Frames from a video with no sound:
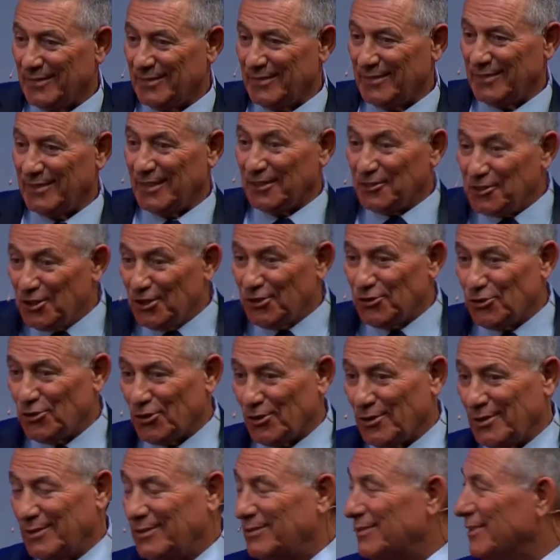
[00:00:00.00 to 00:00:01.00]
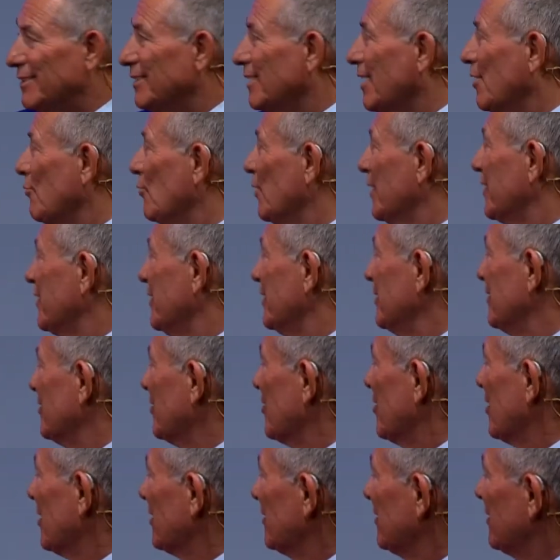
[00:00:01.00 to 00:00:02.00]
the teacher in our
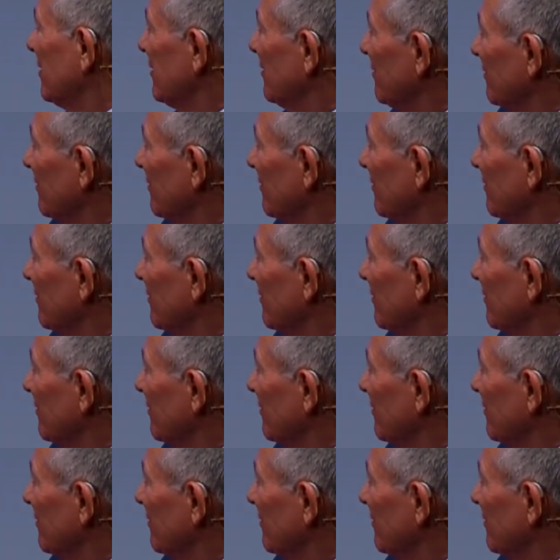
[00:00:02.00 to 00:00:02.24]
kindergarten,